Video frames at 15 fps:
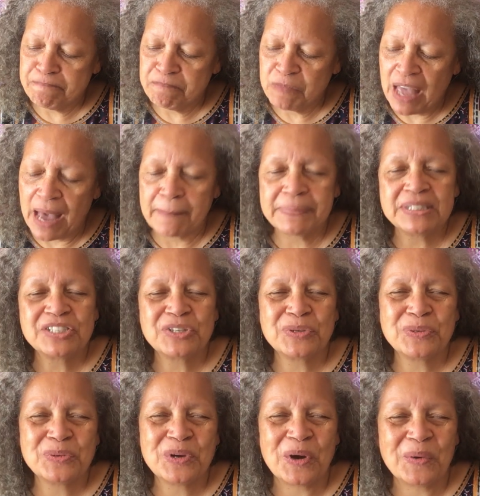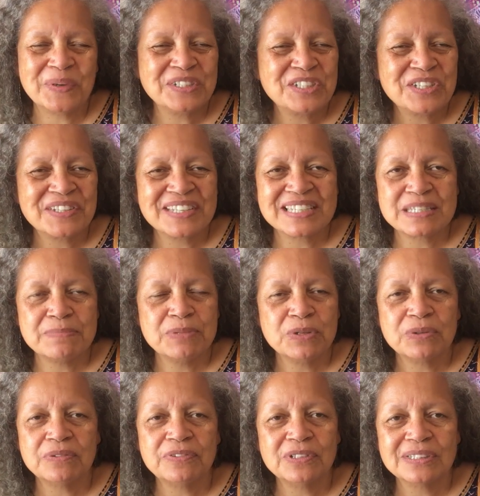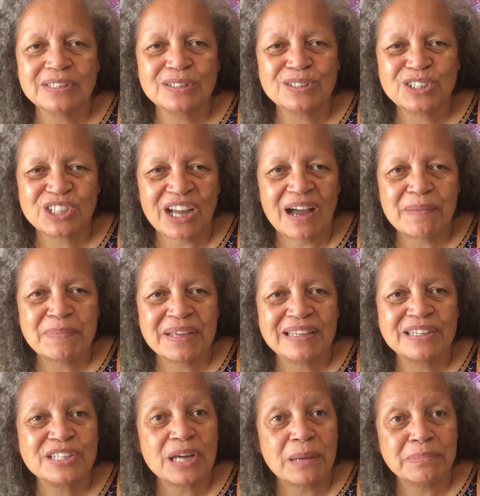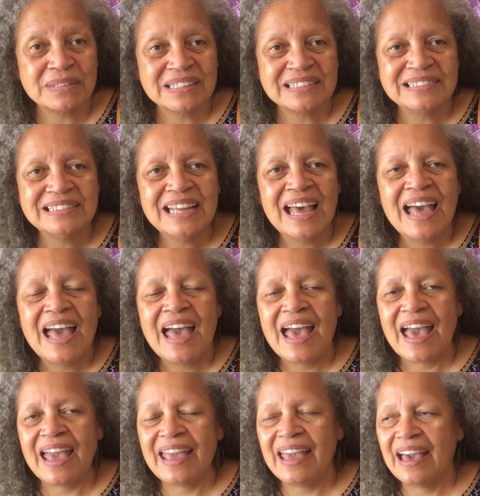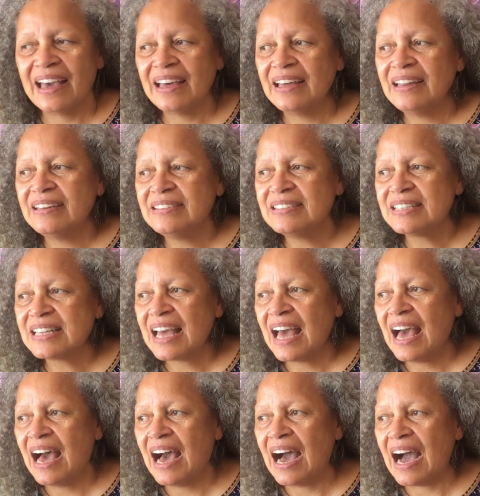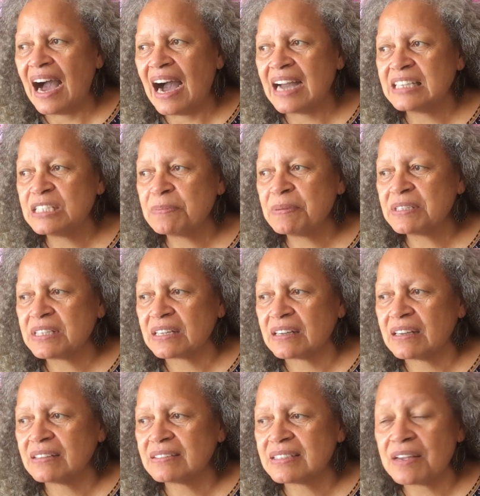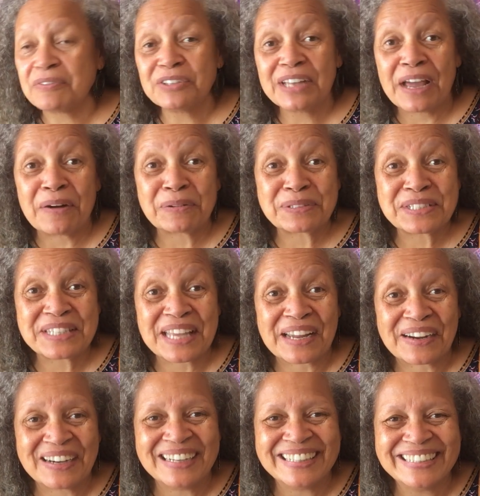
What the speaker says: happened to go into this beautiful little shop in Dublin. And I spent several hours there.